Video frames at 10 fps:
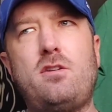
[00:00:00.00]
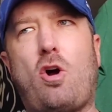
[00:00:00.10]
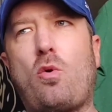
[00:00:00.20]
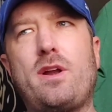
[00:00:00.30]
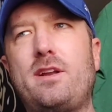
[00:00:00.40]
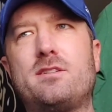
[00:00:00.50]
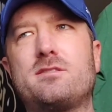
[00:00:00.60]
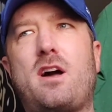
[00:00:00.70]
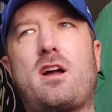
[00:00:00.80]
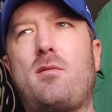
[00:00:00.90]
Already
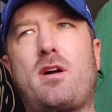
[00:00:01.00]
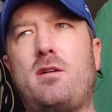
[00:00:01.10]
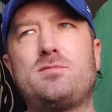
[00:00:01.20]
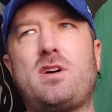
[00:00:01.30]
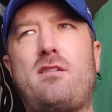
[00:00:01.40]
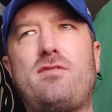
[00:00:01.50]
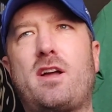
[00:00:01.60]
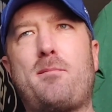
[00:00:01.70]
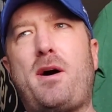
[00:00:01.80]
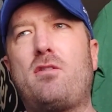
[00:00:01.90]
does not come, comes off
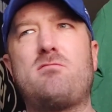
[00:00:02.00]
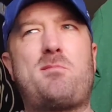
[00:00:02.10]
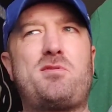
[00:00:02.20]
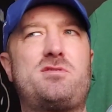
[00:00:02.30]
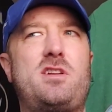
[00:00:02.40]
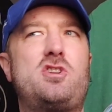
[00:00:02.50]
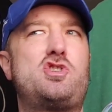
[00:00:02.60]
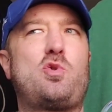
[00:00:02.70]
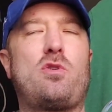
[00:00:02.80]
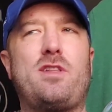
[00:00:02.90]
like about a
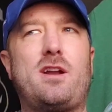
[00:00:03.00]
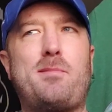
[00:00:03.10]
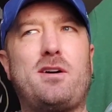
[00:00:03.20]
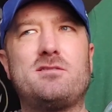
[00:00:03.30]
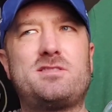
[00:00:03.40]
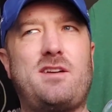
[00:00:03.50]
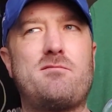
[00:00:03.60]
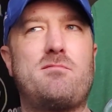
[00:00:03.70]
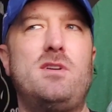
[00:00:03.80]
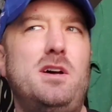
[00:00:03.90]
percentage short of that, about
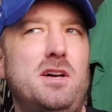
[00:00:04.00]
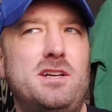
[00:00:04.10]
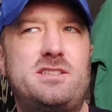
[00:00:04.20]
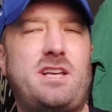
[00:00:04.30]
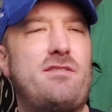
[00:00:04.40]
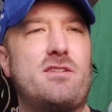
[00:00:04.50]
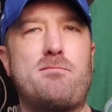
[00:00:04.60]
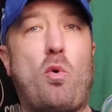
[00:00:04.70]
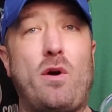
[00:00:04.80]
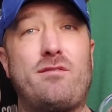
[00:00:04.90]
7,
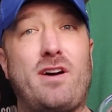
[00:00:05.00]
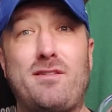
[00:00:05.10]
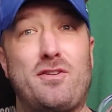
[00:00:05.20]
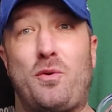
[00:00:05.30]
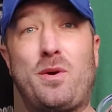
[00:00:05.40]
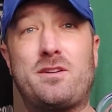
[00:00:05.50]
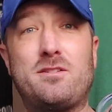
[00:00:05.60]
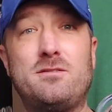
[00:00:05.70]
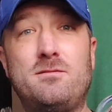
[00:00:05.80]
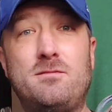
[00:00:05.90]
7.5 on the
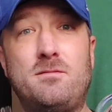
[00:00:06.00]
Richter.